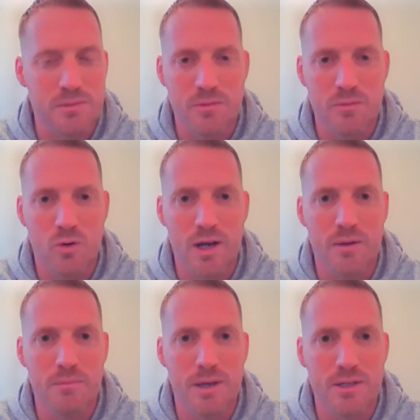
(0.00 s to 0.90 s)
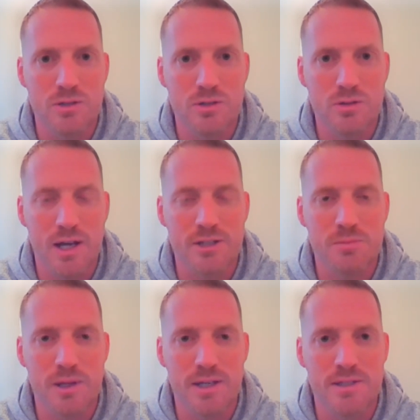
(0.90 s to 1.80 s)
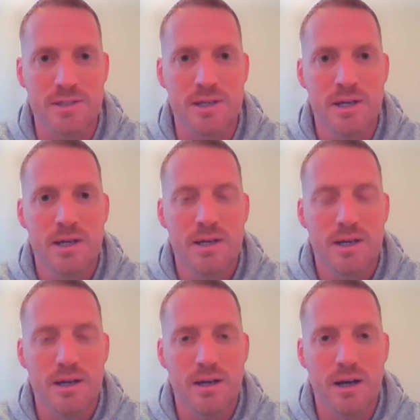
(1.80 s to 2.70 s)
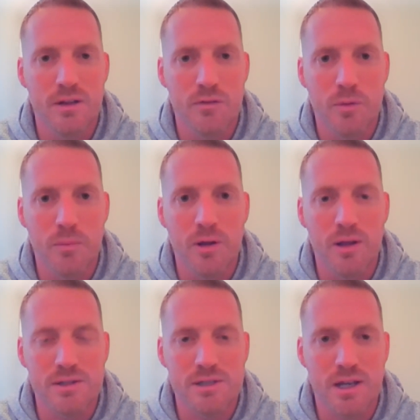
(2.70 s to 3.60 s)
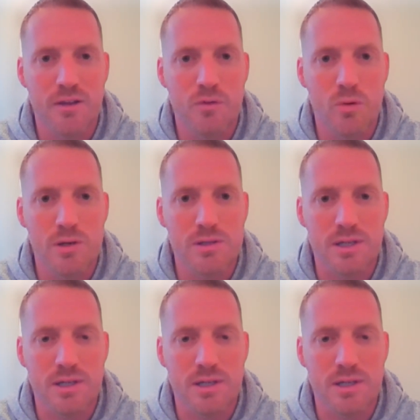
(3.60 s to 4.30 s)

I mean, went up, made two nice plays uh, on the football on Sunday for us.